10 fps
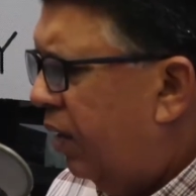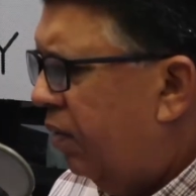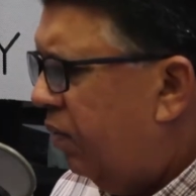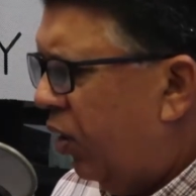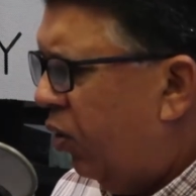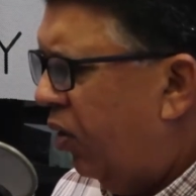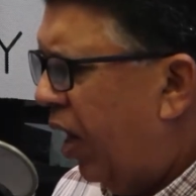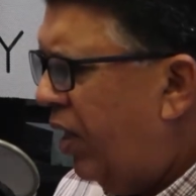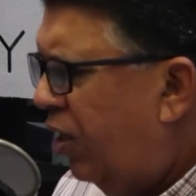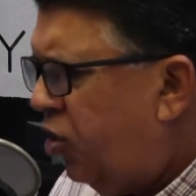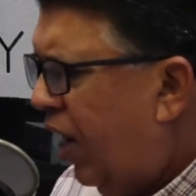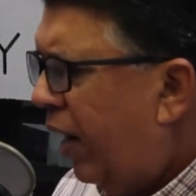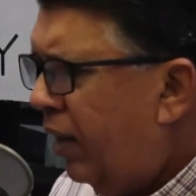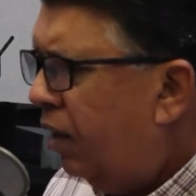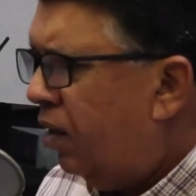any
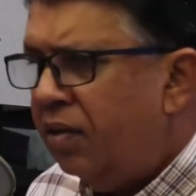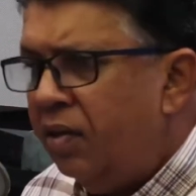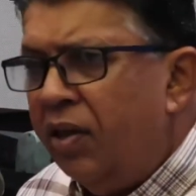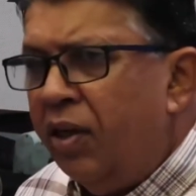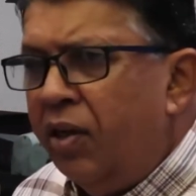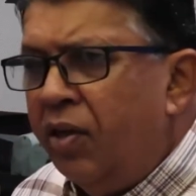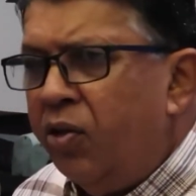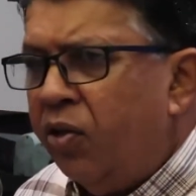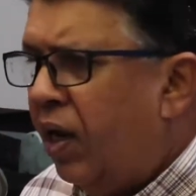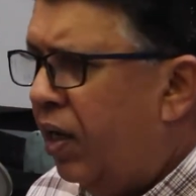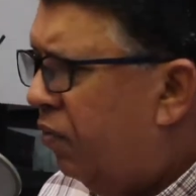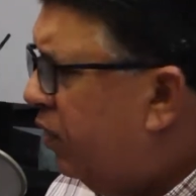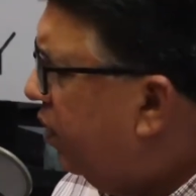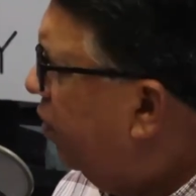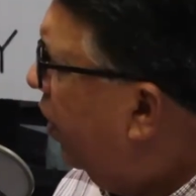channel to kind of
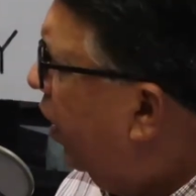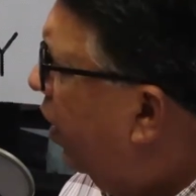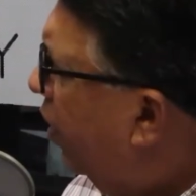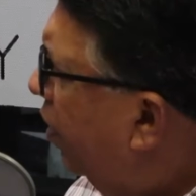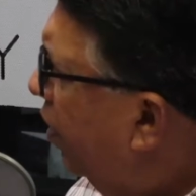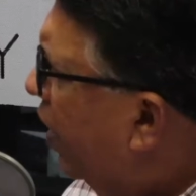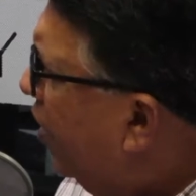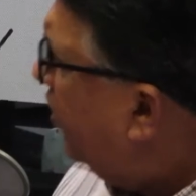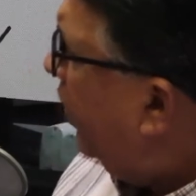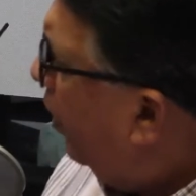insert